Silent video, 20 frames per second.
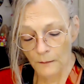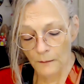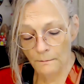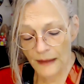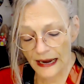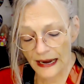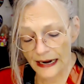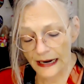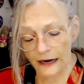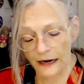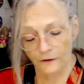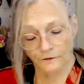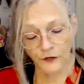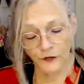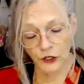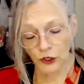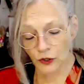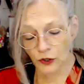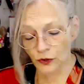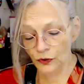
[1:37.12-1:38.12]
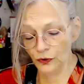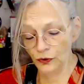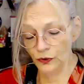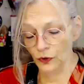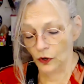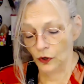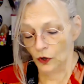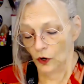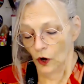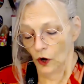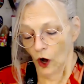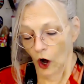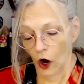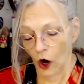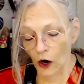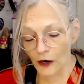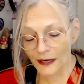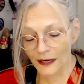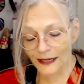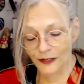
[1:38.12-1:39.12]
Many of you
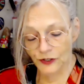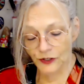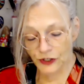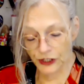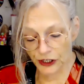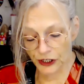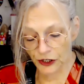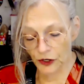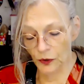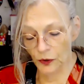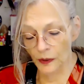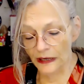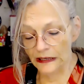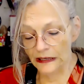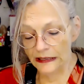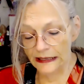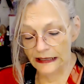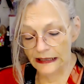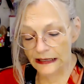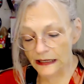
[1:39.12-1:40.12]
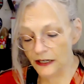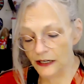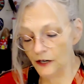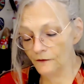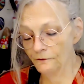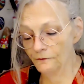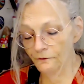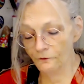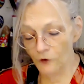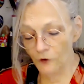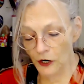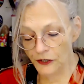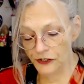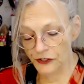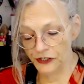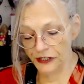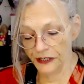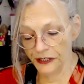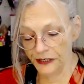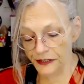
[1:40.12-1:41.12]
are continually
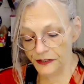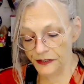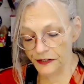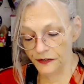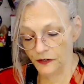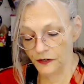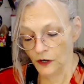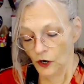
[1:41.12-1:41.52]
confronted